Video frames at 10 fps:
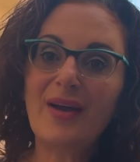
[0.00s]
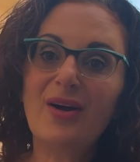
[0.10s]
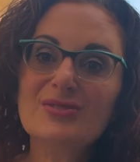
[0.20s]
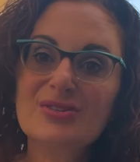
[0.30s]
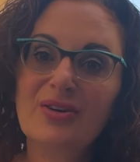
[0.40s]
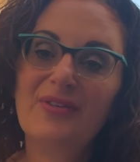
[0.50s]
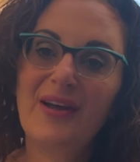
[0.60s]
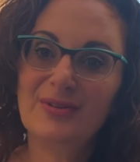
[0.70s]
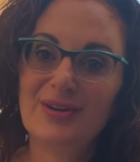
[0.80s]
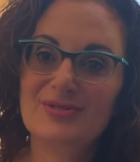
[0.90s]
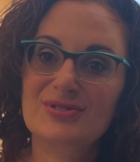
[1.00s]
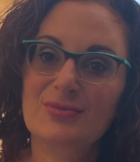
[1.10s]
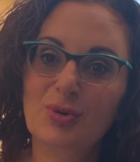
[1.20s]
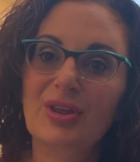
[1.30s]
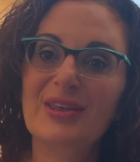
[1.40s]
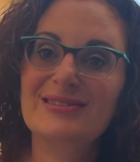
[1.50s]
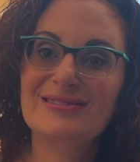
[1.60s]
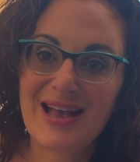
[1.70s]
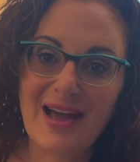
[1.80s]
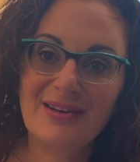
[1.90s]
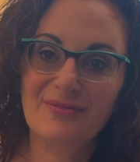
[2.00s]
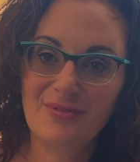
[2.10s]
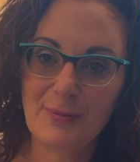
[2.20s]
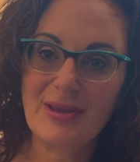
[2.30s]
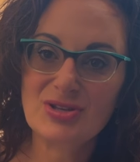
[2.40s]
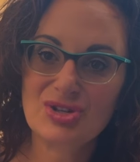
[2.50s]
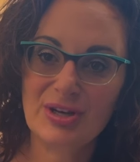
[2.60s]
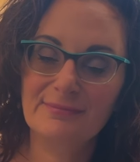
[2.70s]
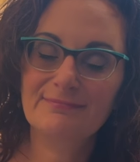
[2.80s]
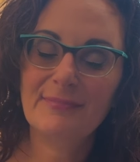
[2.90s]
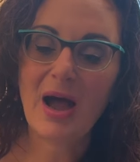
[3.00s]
also found out some really sad information.